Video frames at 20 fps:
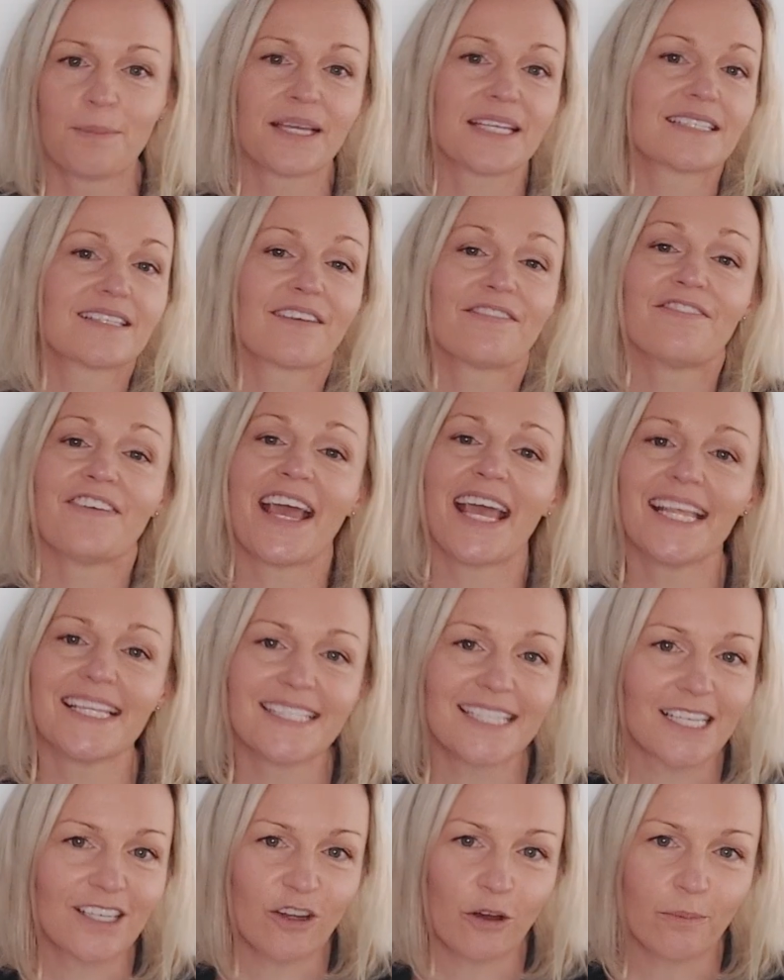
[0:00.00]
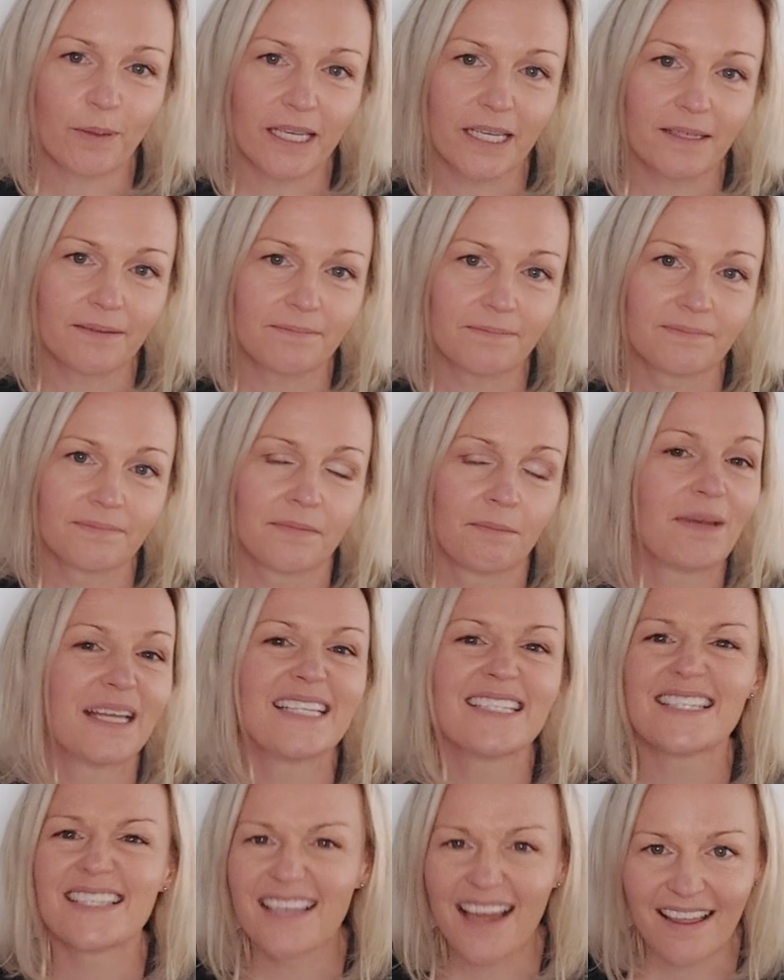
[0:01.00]
because a fancy lobby
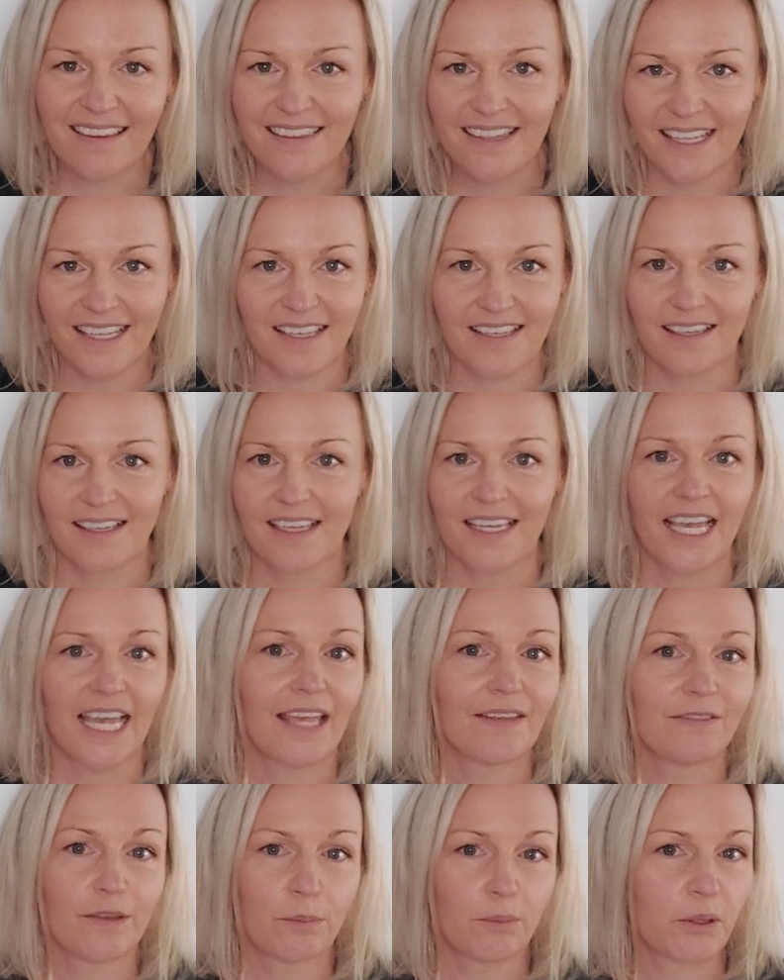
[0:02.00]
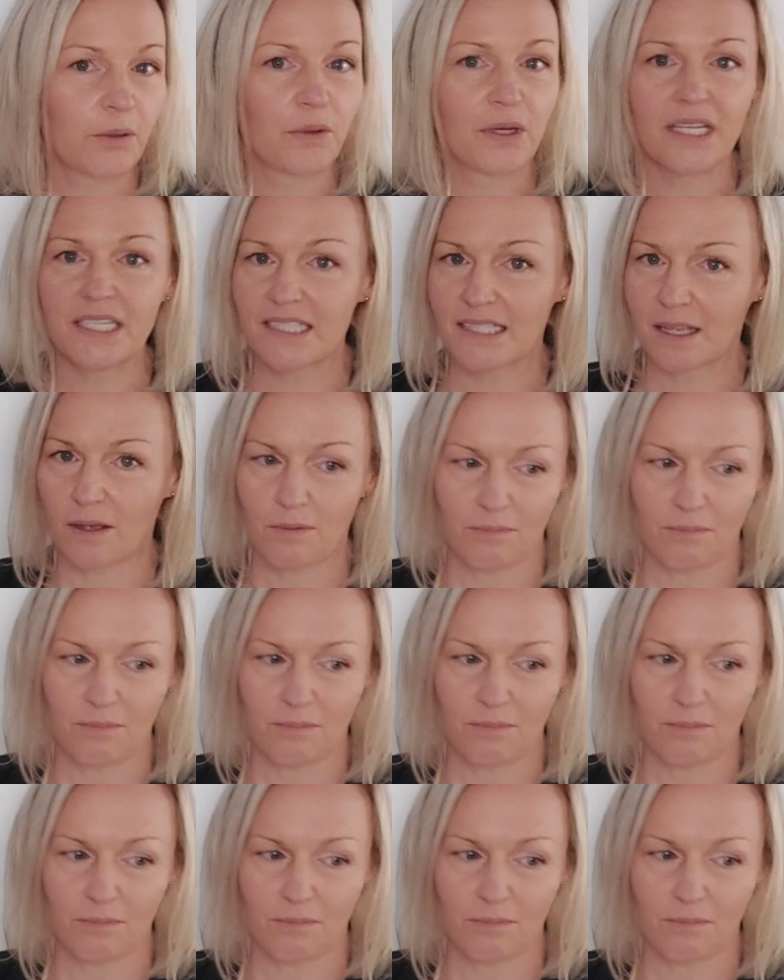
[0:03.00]
means nothing if the building's